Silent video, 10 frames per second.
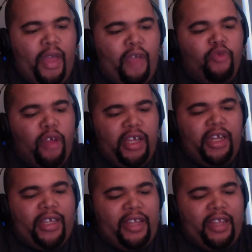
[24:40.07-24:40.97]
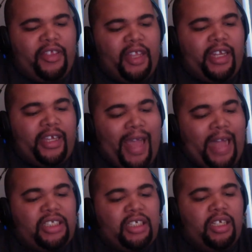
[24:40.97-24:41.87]
really going to think they're going to
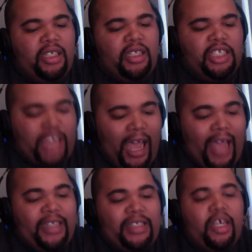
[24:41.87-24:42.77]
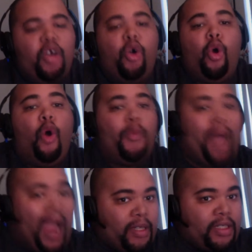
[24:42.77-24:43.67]
catch the Giants or the
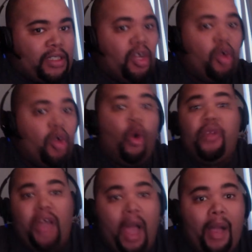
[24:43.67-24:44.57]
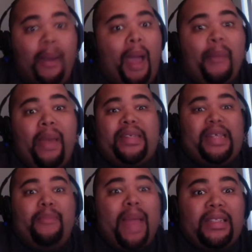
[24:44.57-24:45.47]
Pirates or the Cubs? I'm not even saying
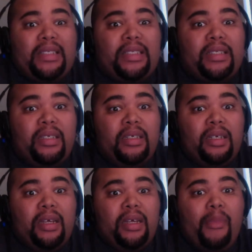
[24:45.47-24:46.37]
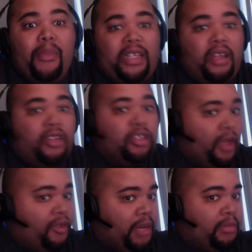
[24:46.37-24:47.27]
the Mets. I'm going to say the
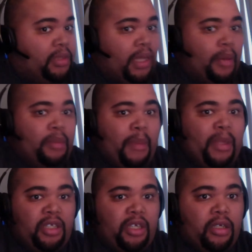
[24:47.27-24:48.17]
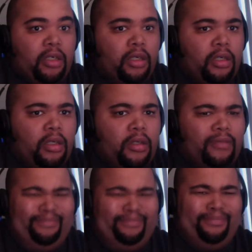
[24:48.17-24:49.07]
other teams I'm mentioning there.
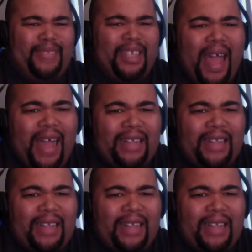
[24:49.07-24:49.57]
They're not.